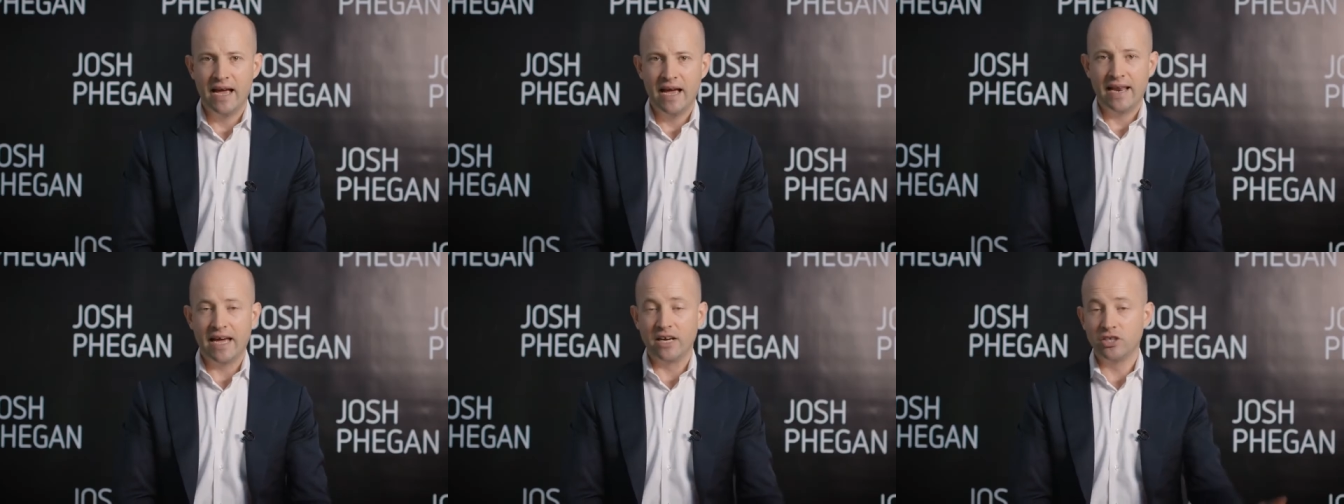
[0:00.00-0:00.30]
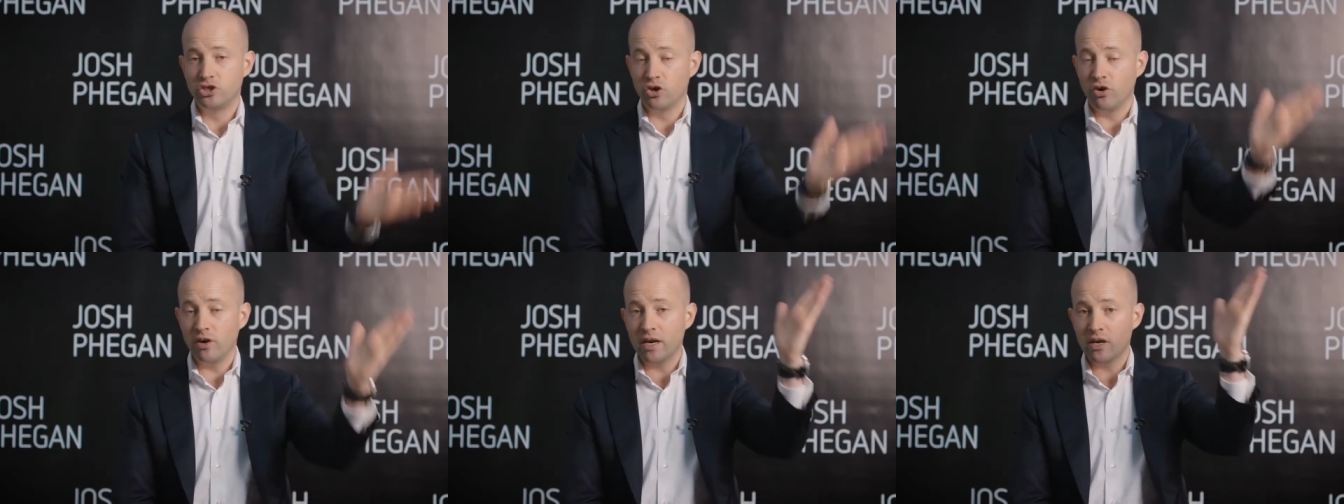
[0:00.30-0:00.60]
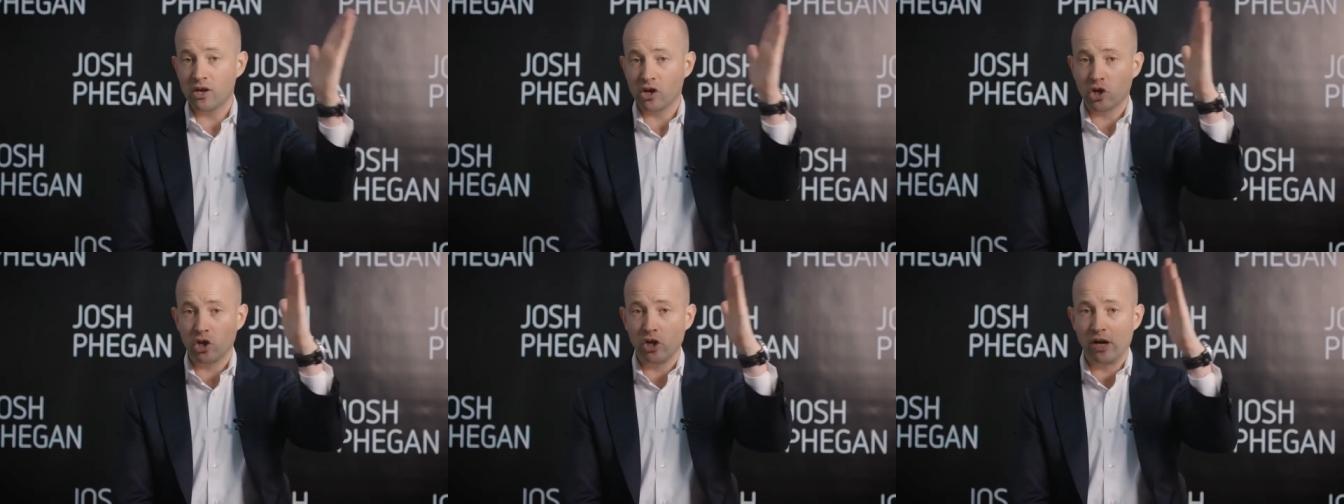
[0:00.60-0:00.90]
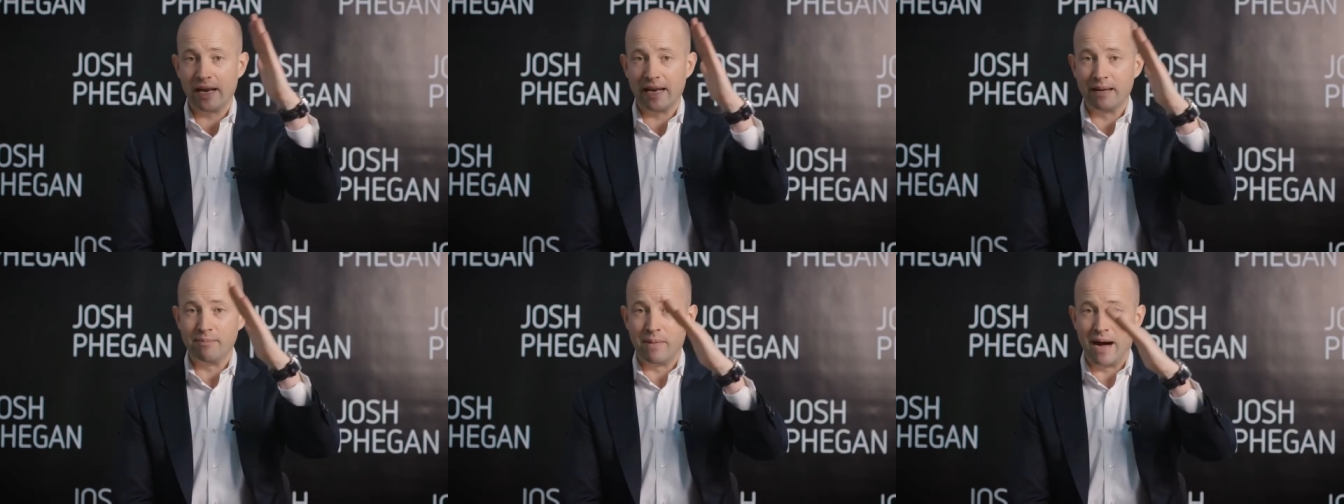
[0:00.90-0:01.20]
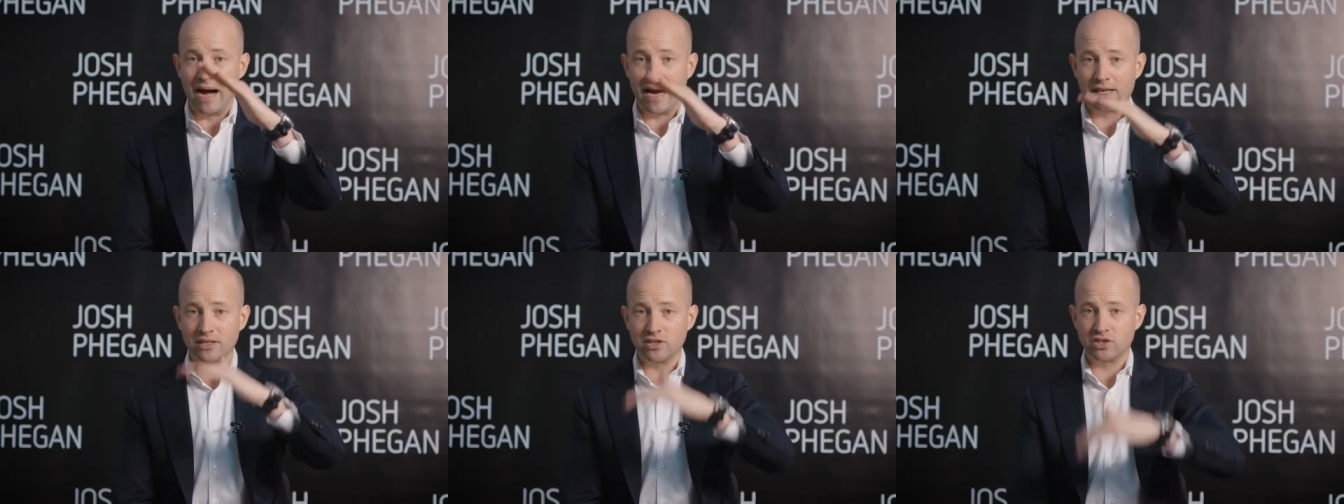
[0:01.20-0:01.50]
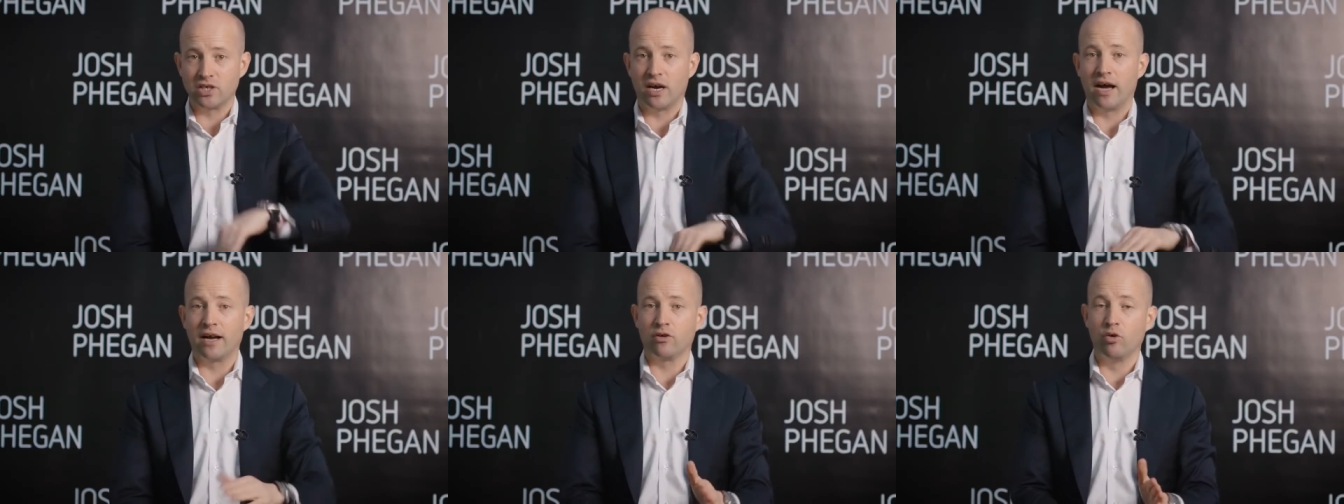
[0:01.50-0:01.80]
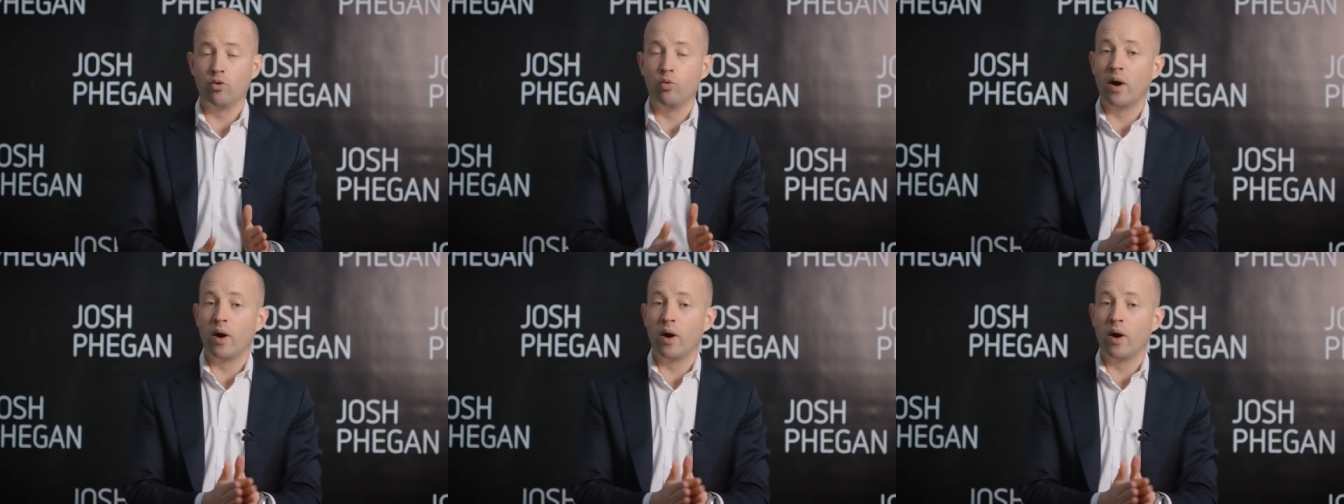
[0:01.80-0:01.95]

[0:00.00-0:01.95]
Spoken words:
Now, during a declining market cycle,